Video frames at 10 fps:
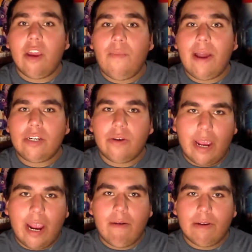Neil
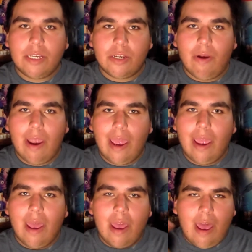Patrick Harris is
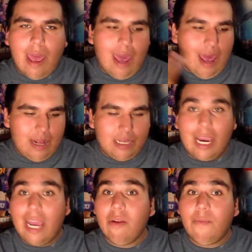great,
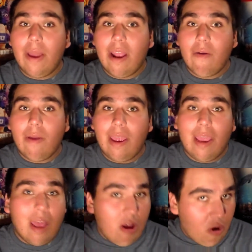and Tyler
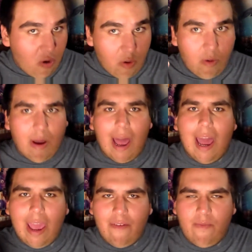Perry, who
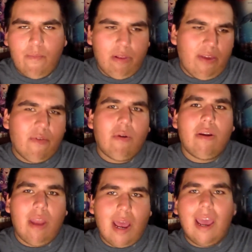I, believe it
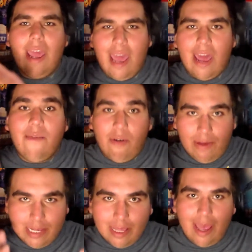or not, have
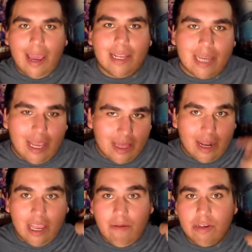always liked. I
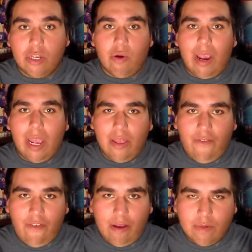thought he was great in
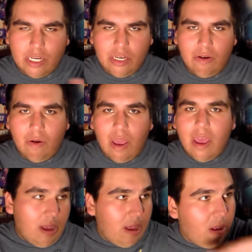the film too,
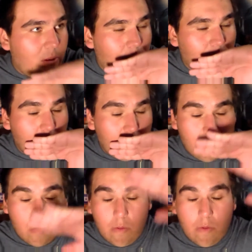but
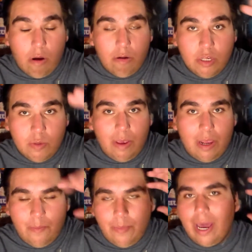
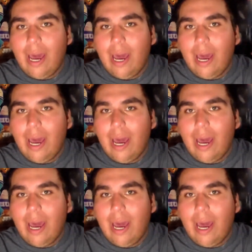Rosamund